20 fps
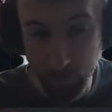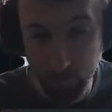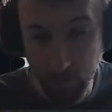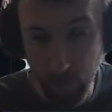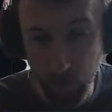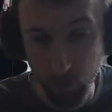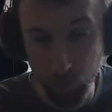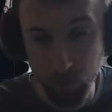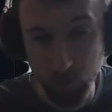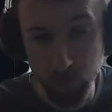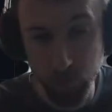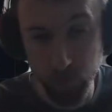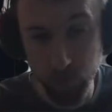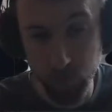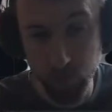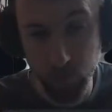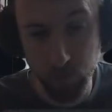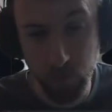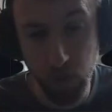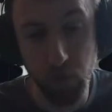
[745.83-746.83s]
that would
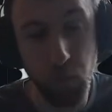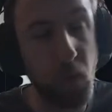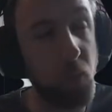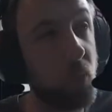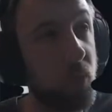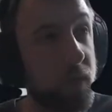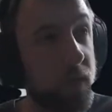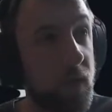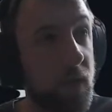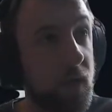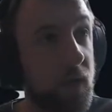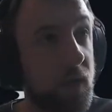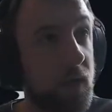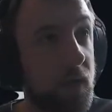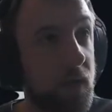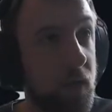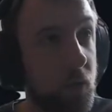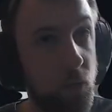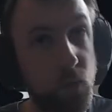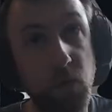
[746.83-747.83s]
come up with
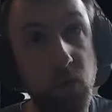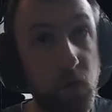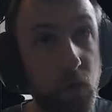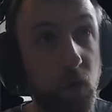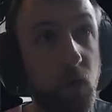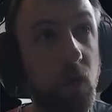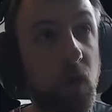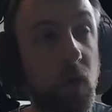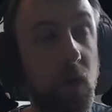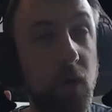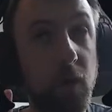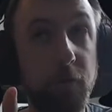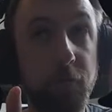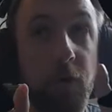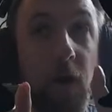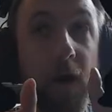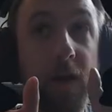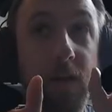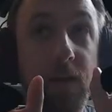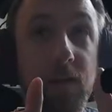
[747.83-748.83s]
it would
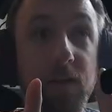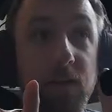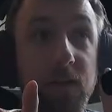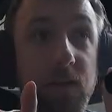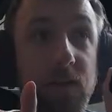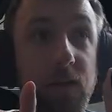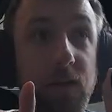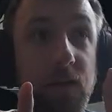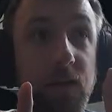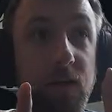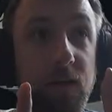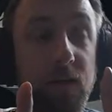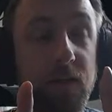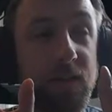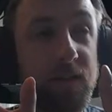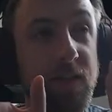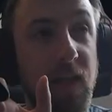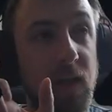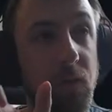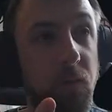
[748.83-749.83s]
find the
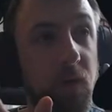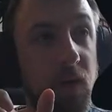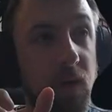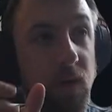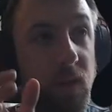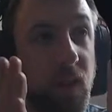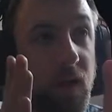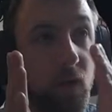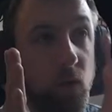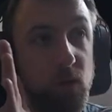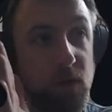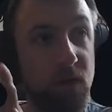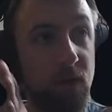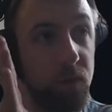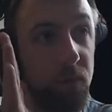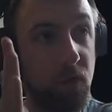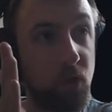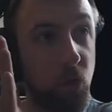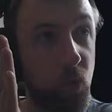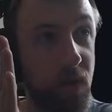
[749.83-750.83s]
segment that it was in
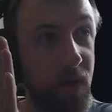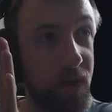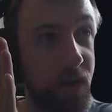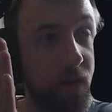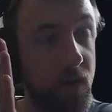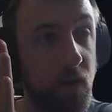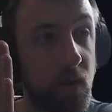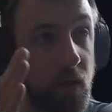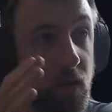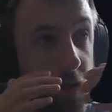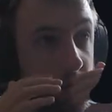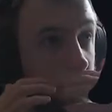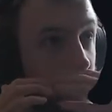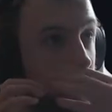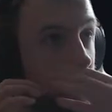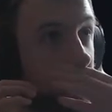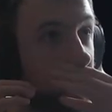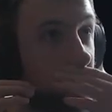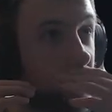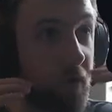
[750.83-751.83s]
between
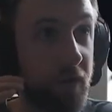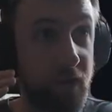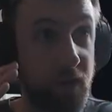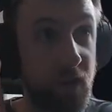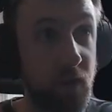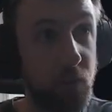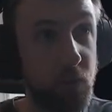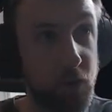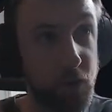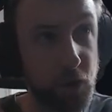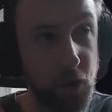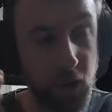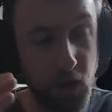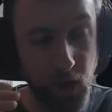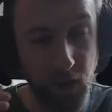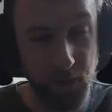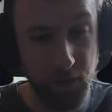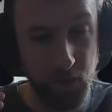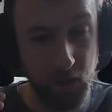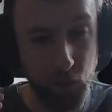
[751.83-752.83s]
for the temperature,
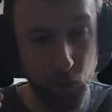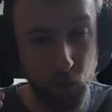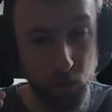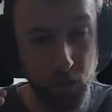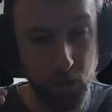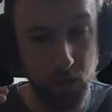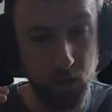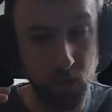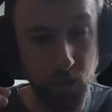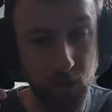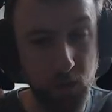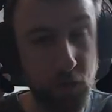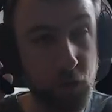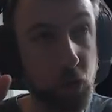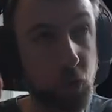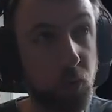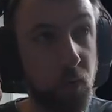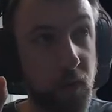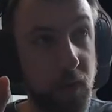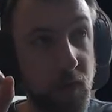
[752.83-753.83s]
and then it would
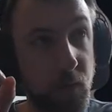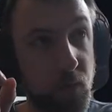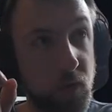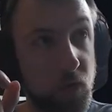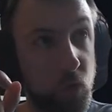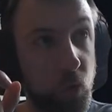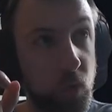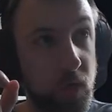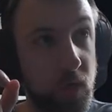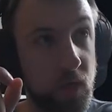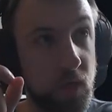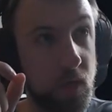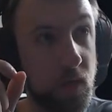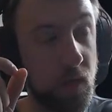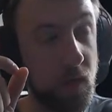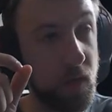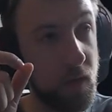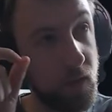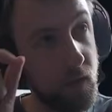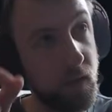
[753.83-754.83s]
interpolate between
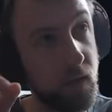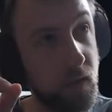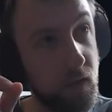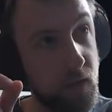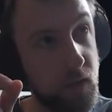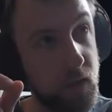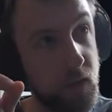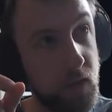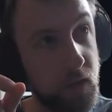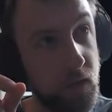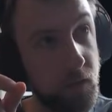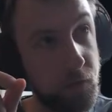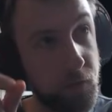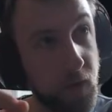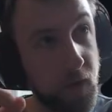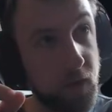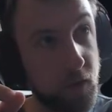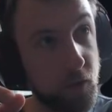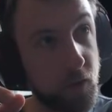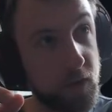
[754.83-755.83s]
the
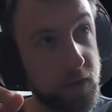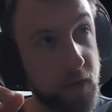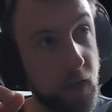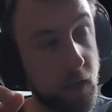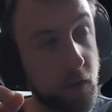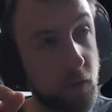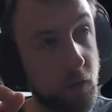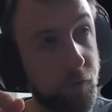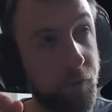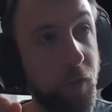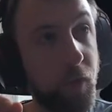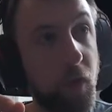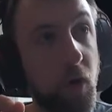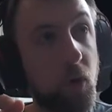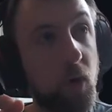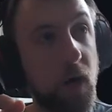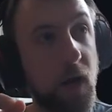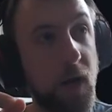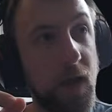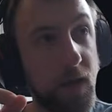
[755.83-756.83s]
fan duty cycle of the
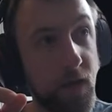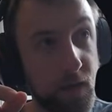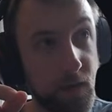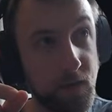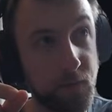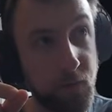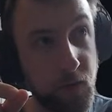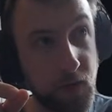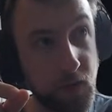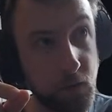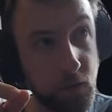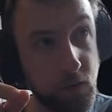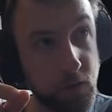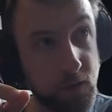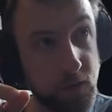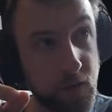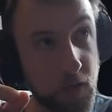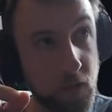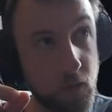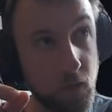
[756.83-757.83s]
lower end and the fan duty
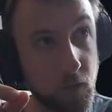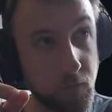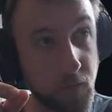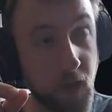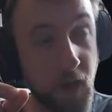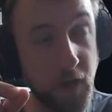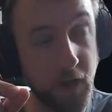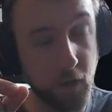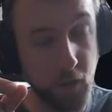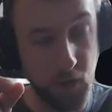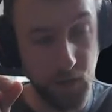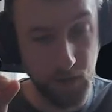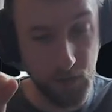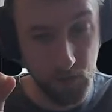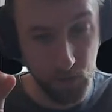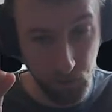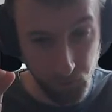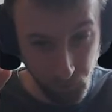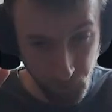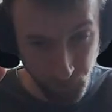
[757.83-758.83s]
cycle of the higher
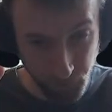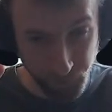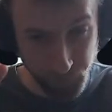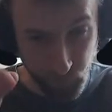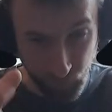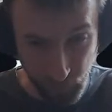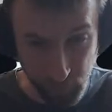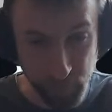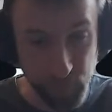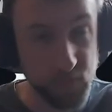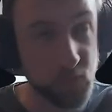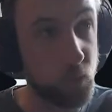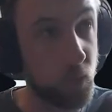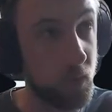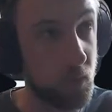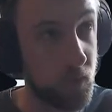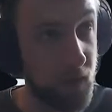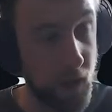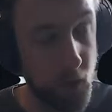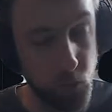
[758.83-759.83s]
end, and that's what it
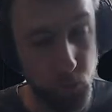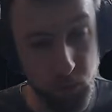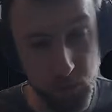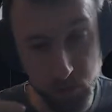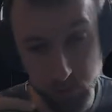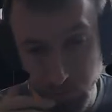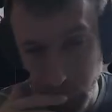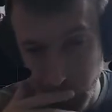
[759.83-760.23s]
would output.